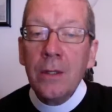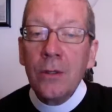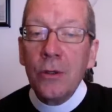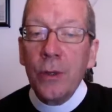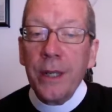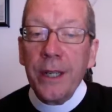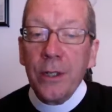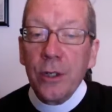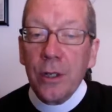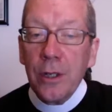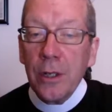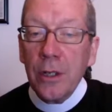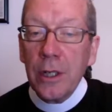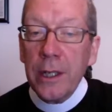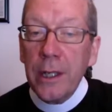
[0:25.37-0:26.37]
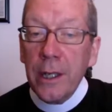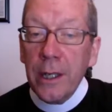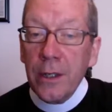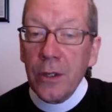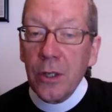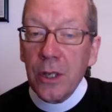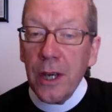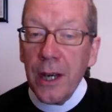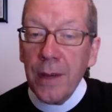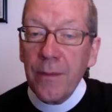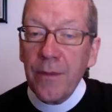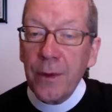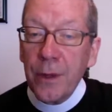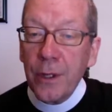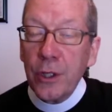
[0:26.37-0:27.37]
Traditionally, it's time
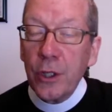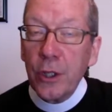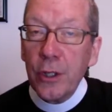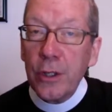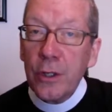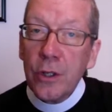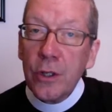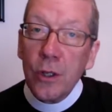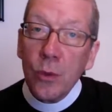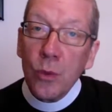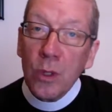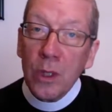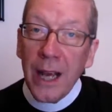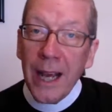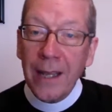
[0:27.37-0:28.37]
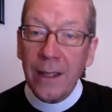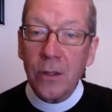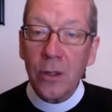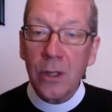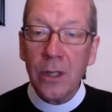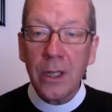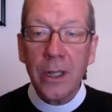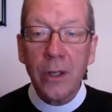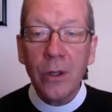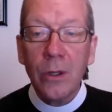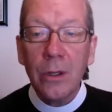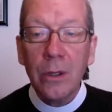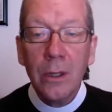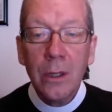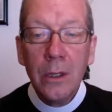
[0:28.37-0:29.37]
for the church to relax a little,
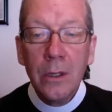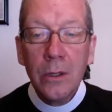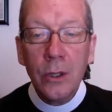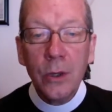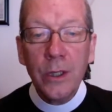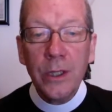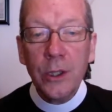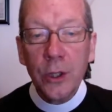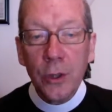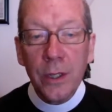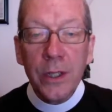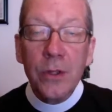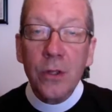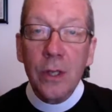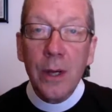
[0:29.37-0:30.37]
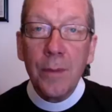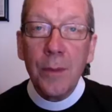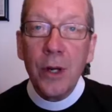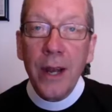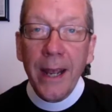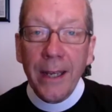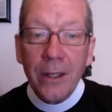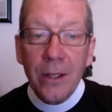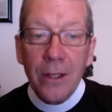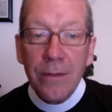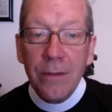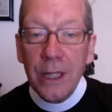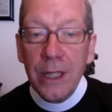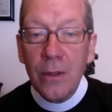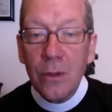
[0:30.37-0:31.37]
to enjoy summer
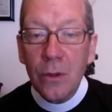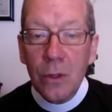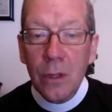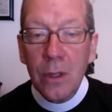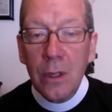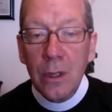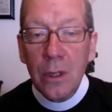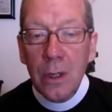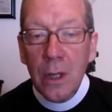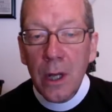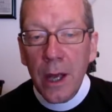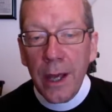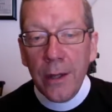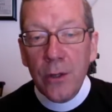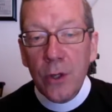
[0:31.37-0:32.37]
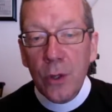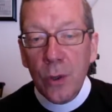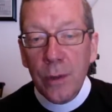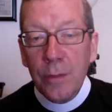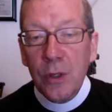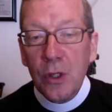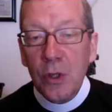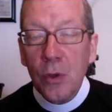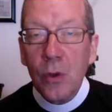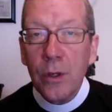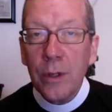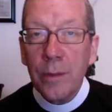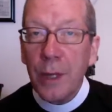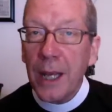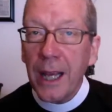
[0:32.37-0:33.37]
activities, and to
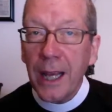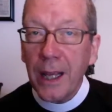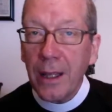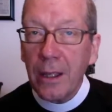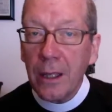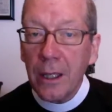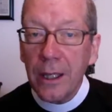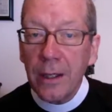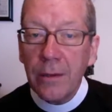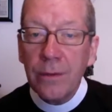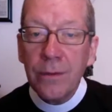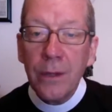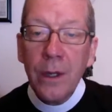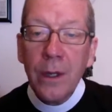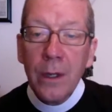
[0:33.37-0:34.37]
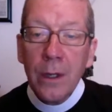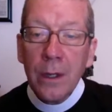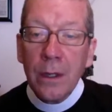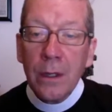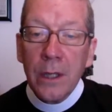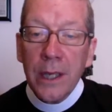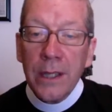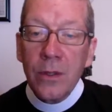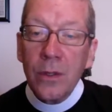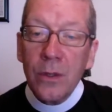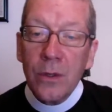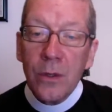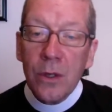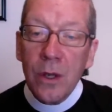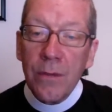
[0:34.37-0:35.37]
absorb and live the
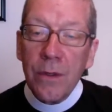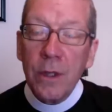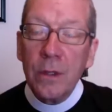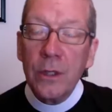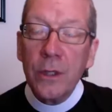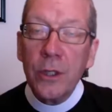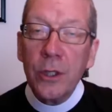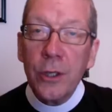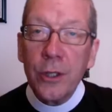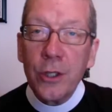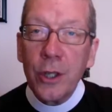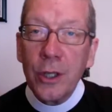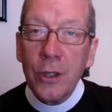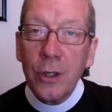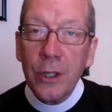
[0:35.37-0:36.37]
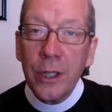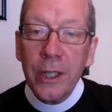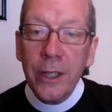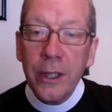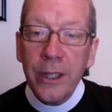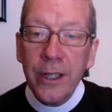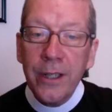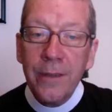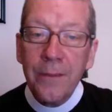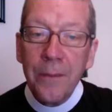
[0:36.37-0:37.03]
lessons of the liturgical year.